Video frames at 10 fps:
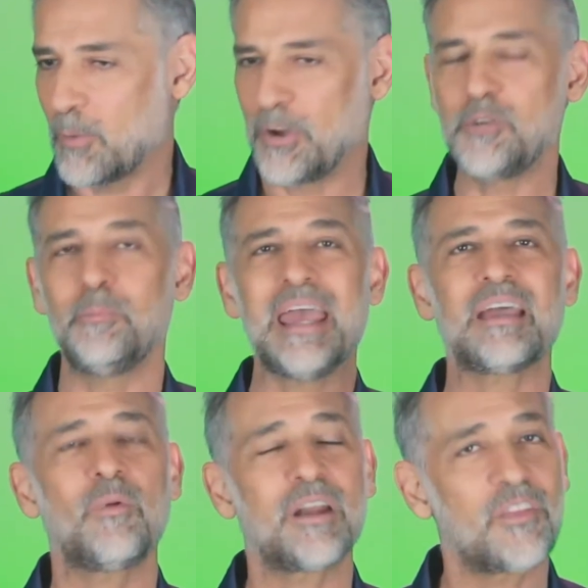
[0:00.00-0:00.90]
When you
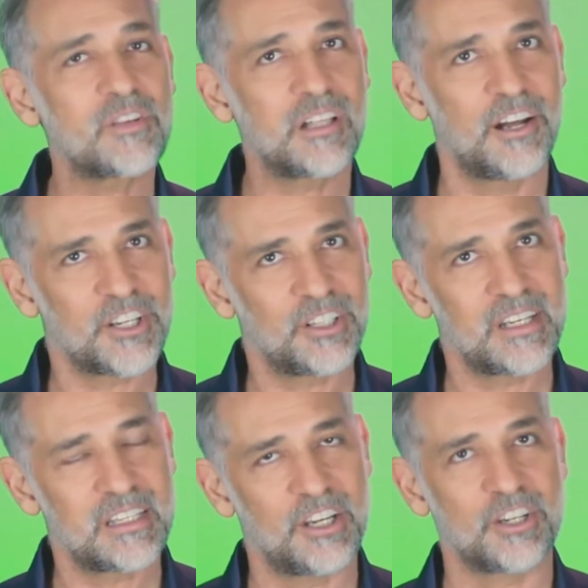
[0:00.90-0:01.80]
make one of those logical
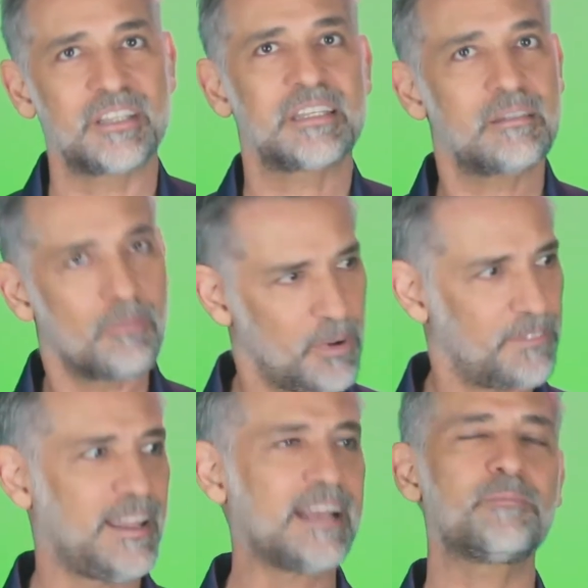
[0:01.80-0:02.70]
decisions,
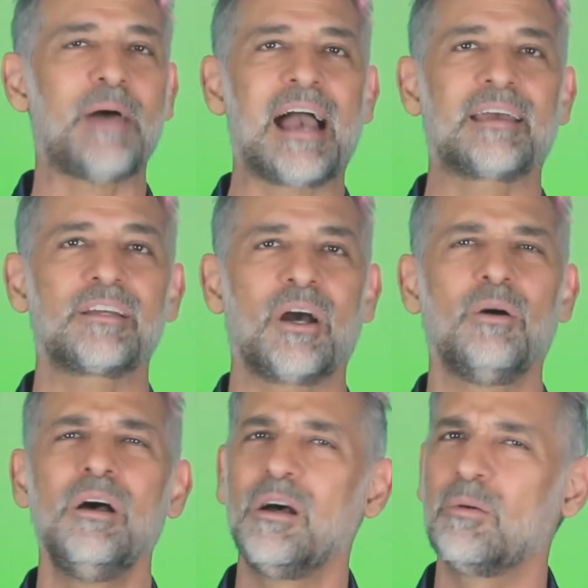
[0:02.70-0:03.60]
reflect back and go,